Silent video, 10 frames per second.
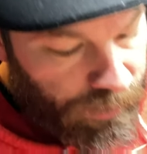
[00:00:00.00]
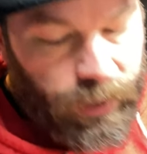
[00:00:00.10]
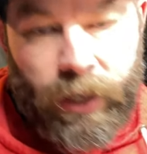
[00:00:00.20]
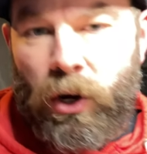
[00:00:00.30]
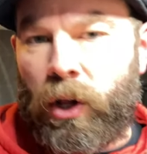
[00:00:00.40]

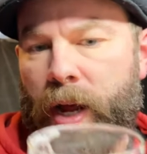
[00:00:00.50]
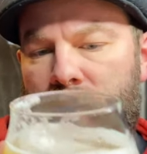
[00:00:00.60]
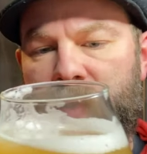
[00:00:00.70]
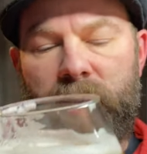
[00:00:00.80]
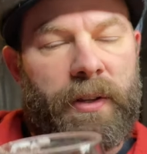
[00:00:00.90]
in all
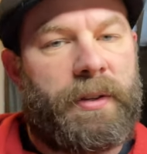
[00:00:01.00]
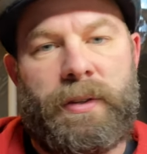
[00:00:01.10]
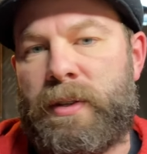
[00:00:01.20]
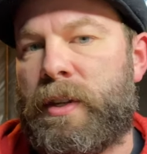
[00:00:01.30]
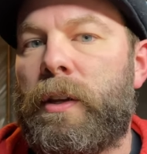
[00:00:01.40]
honesty, this
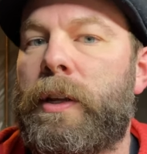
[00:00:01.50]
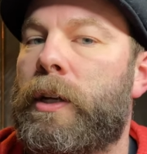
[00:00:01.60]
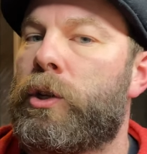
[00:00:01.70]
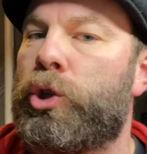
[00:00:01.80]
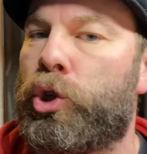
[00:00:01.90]
is still an
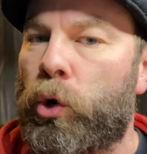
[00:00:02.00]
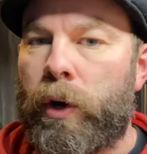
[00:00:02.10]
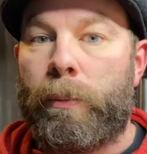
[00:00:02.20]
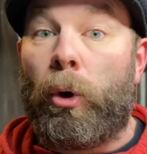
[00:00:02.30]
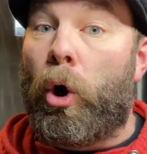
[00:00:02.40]

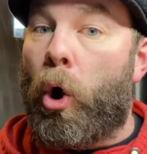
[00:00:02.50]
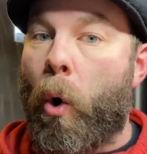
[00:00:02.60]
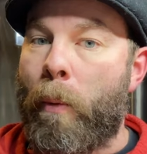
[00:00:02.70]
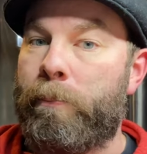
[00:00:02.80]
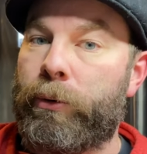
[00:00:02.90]
enjoyable
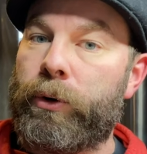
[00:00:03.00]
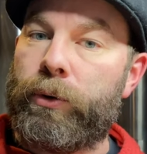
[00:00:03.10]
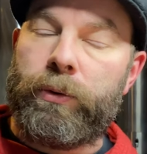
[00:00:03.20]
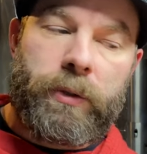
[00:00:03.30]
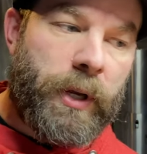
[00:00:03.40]

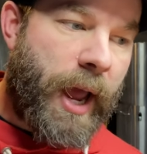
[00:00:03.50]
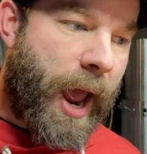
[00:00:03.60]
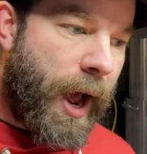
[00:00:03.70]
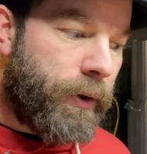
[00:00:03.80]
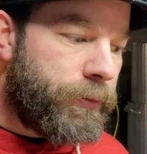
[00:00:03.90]
homebrew to
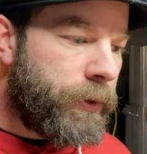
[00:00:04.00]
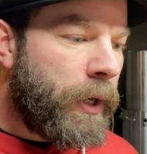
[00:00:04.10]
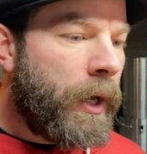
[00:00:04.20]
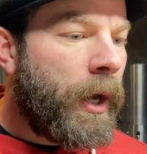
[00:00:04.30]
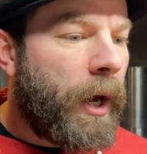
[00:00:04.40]
have.
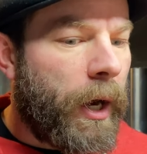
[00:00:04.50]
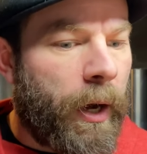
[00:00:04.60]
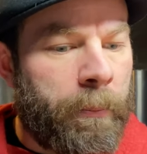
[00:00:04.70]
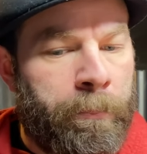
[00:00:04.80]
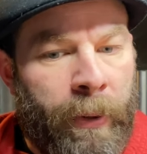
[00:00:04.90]

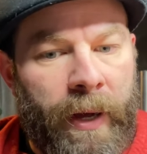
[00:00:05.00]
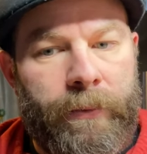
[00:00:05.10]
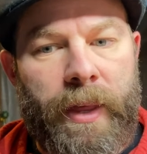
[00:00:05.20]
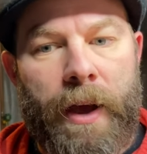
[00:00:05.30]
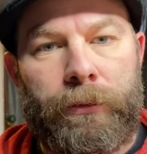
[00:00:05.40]

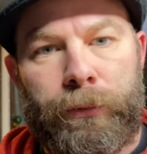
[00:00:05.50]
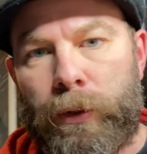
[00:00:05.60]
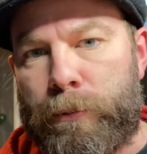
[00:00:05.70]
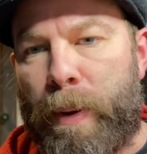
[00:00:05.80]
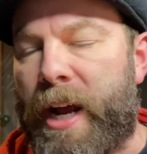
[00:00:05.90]
But that
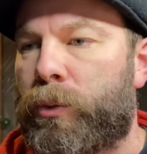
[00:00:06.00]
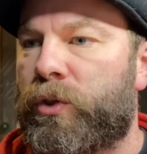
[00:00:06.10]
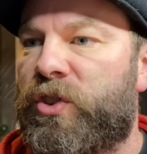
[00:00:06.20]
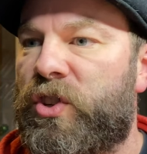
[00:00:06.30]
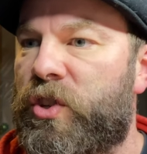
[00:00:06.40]
first batch
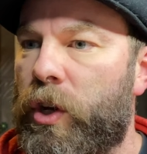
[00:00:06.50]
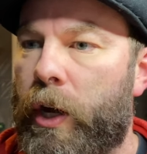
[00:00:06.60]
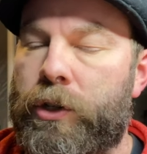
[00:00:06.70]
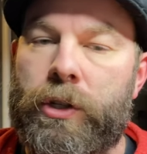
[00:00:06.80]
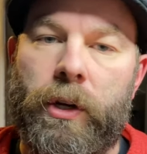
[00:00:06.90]
was
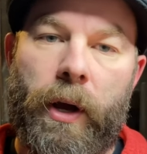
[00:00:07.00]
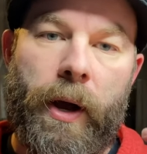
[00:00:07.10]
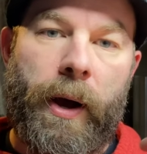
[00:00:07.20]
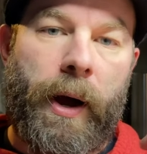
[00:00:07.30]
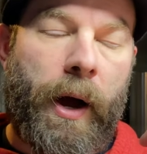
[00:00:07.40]
such
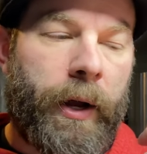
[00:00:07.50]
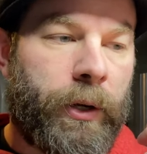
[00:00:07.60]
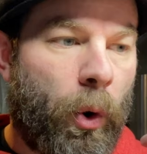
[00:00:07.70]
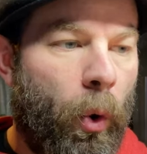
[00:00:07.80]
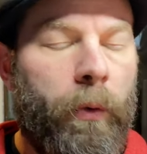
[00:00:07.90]

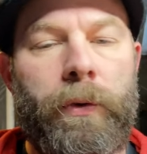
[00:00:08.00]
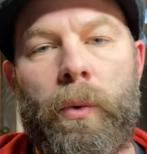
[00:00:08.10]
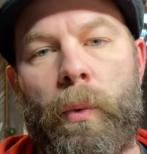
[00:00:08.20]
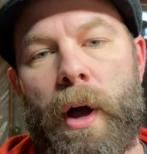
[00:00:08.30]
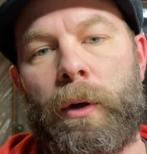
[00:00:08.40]
an
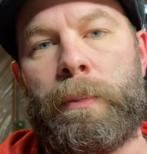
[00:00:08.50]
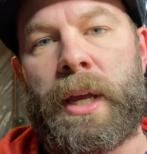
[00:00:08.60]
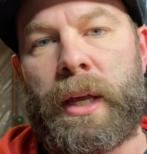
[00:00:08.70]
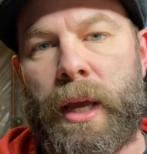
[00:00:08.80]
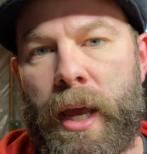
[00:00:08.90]

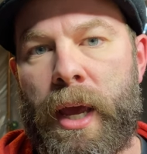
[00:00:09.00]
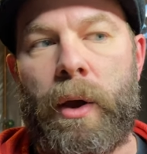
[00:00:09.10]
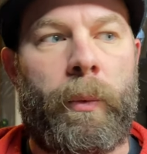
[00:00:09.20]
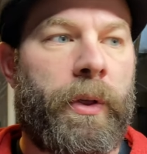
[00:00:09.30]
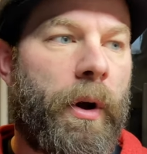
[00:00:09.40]
overwhelming
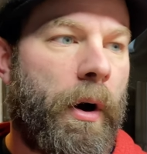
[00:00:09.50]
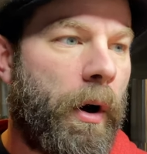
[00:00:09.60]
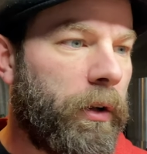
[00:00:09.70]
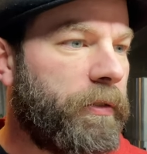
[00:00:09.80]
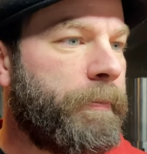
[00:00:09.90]
hit with
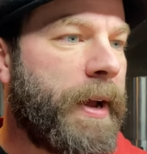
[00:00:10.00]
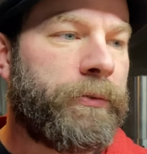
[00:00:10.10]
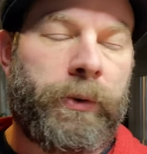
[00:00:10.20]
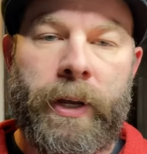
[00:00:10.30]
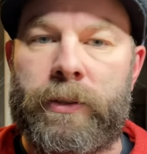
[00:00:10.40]
all of my
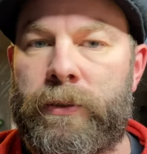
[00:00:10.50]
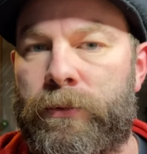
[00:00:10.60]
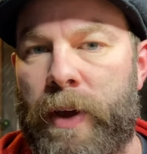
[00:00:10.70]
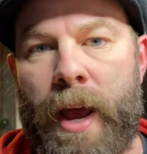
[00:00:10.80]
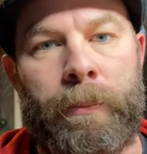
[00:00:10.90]
friends and
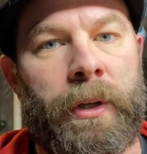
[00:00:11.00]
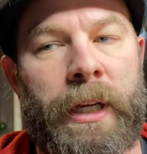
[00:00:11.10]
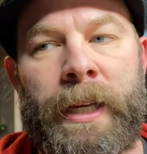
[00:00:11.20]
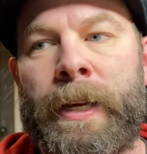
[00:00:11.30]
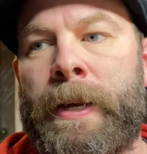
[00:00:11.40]
family.